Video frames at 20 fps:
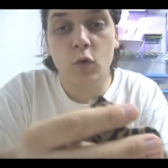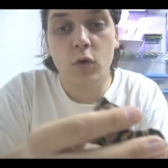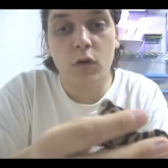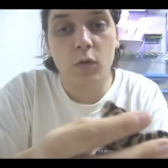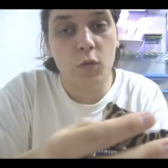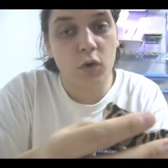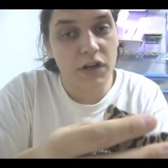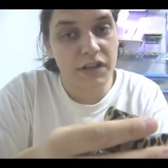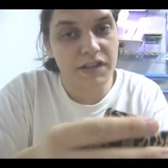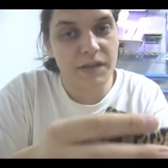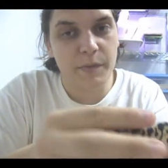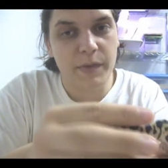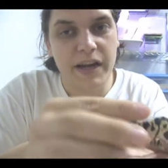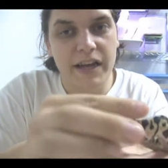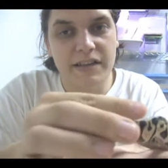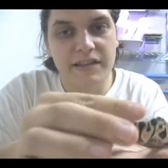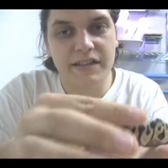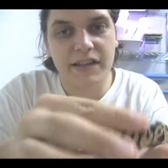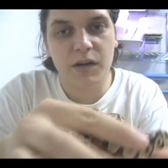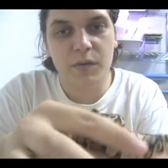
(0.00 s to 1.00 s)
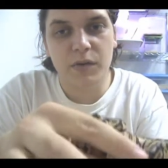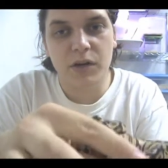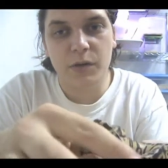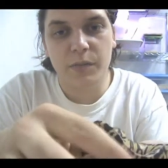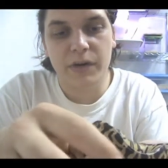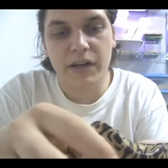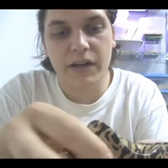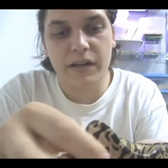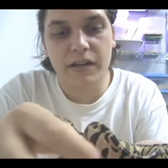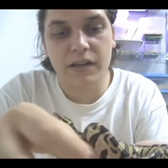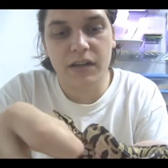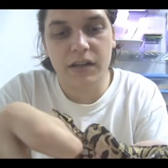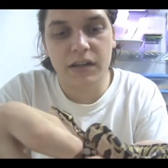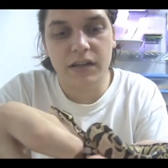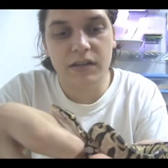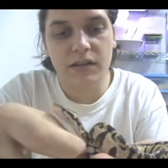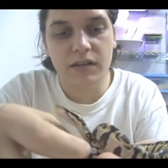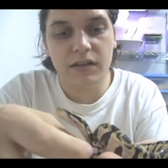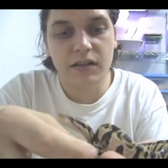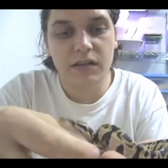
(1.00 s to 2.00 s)
Or it was a pastel ball
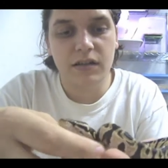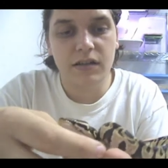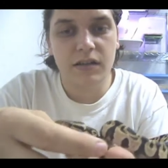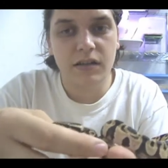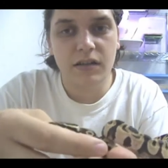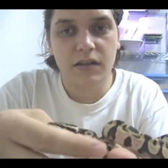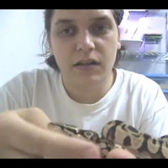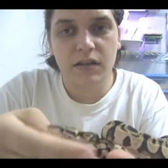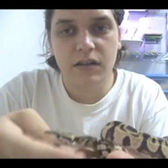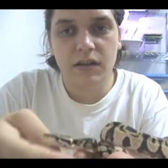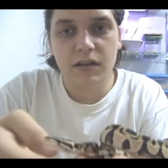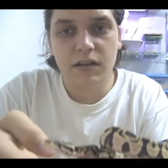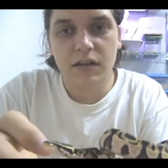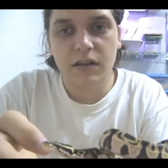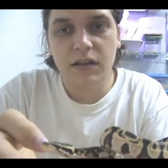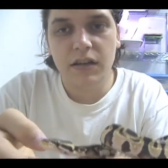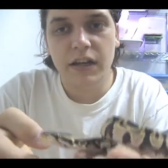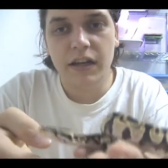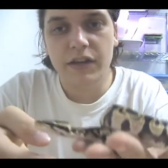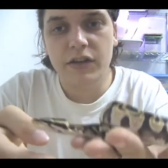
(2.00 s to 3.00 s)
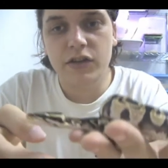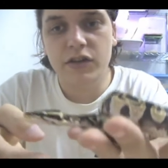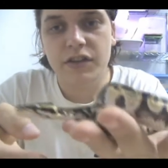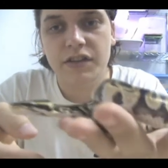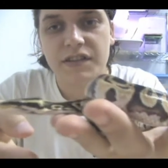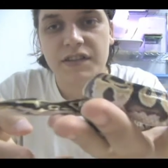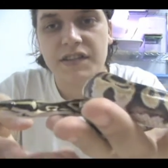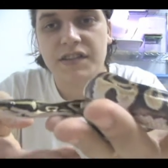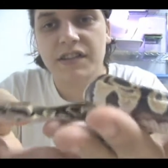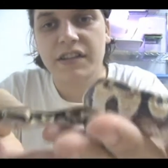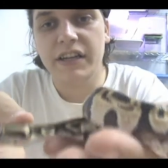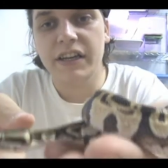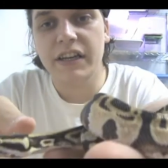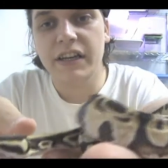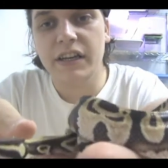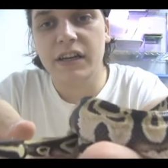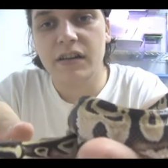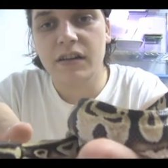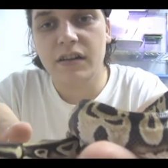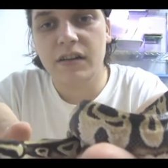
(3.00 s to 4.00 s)
python. And you can
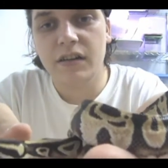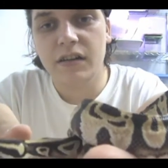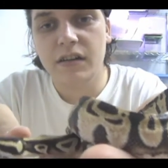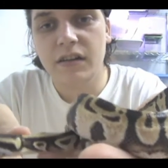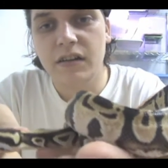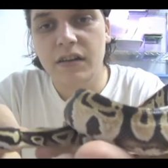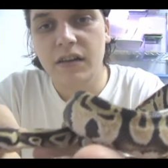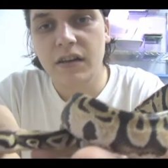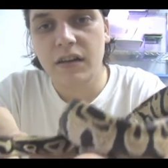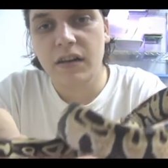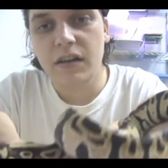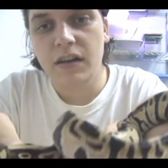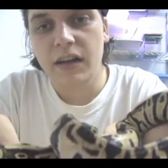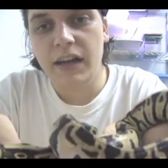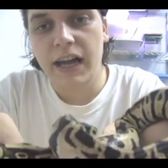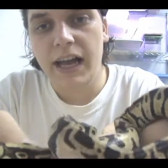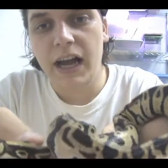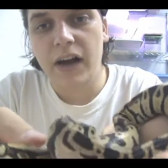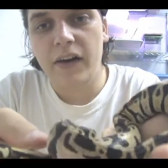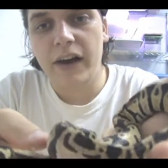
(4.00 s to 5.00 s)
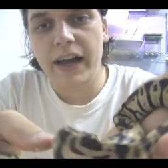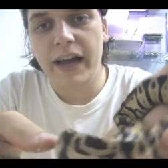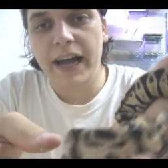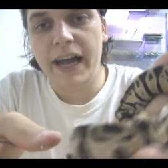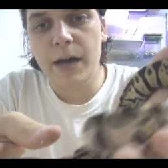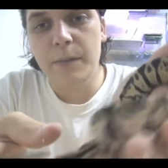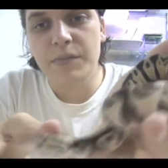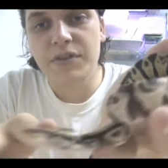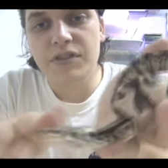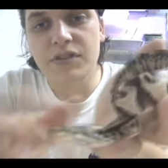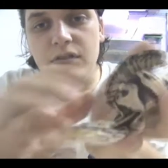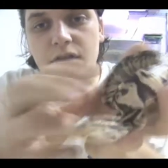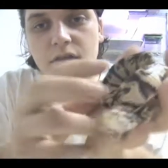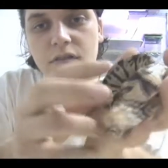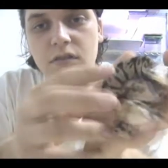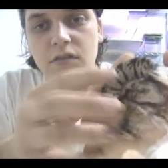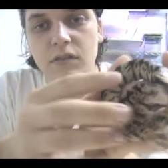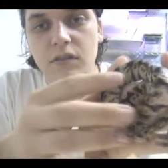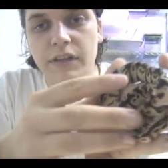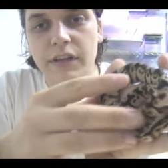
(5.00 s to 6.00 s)
see how
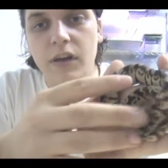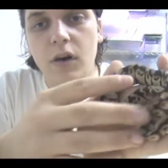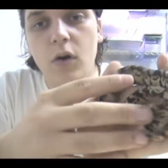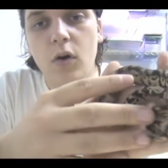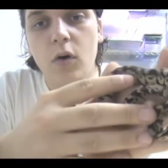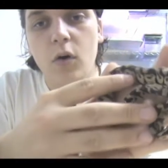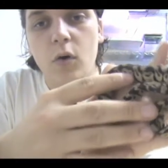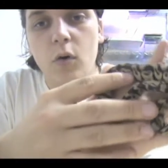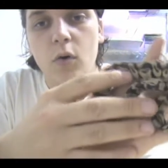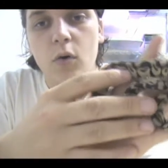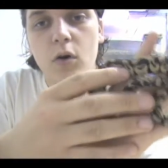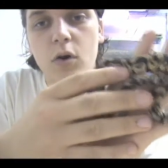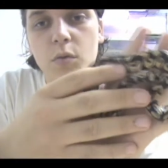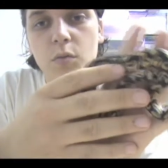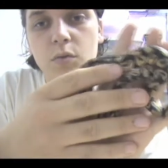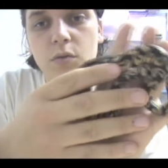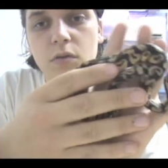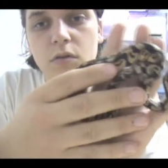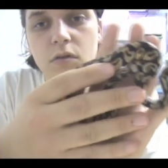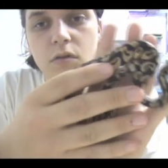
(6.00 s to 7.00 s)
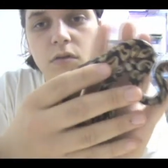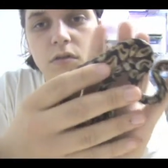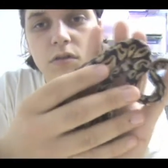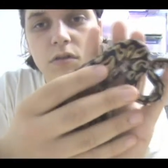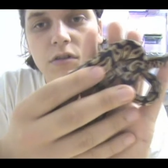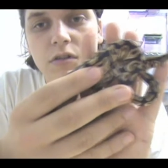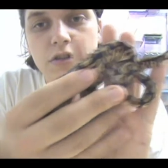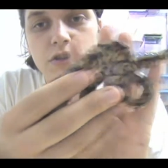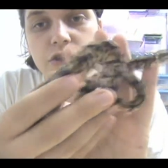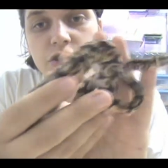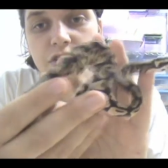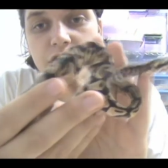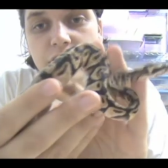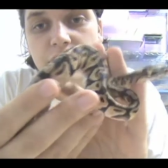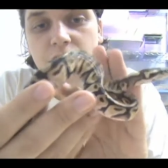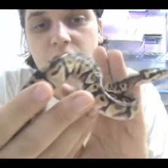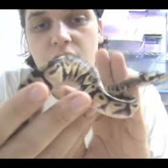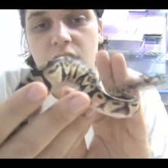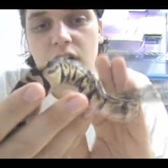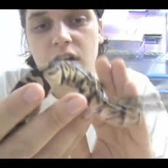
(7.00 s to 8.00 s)
absolutely horrible
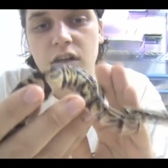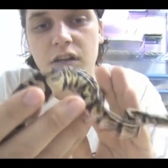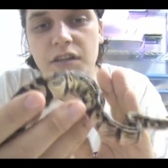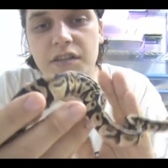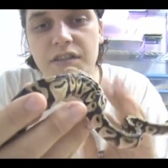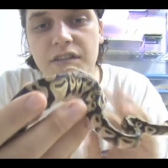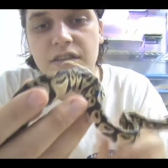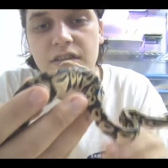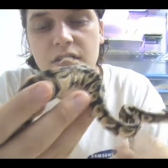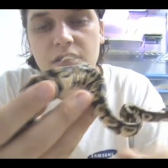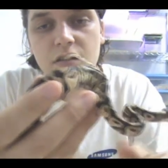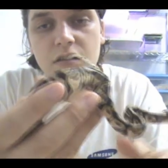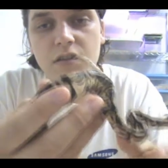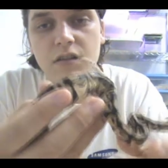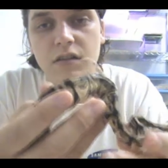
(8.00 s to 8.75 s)
she looks.